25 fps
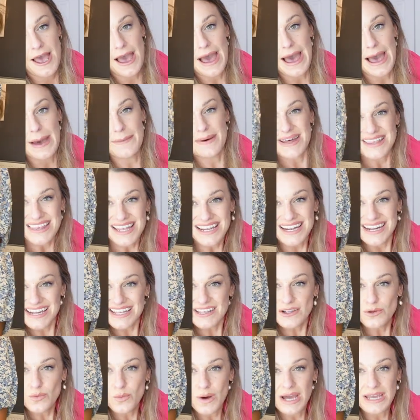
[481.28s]
and then a
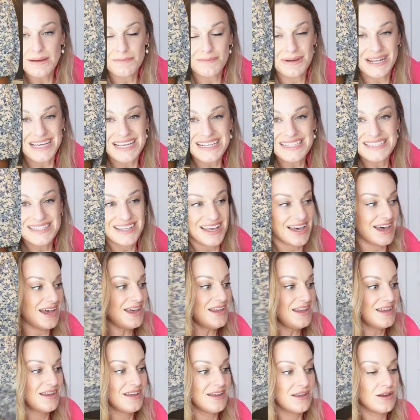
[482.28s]
little white
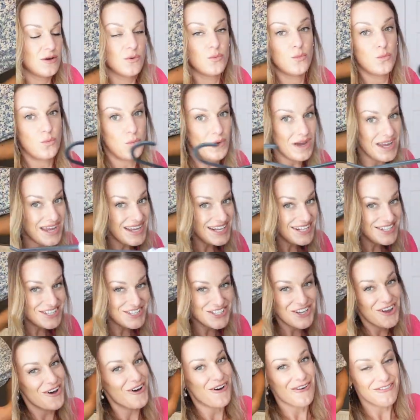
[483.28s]
blazer,
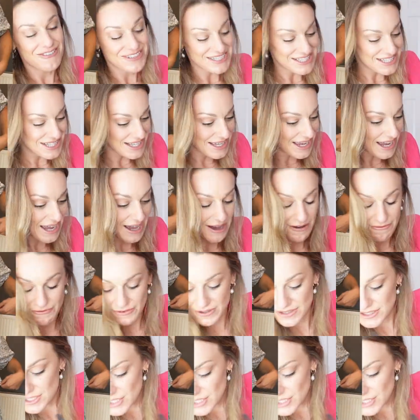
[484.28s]
which obviously I have one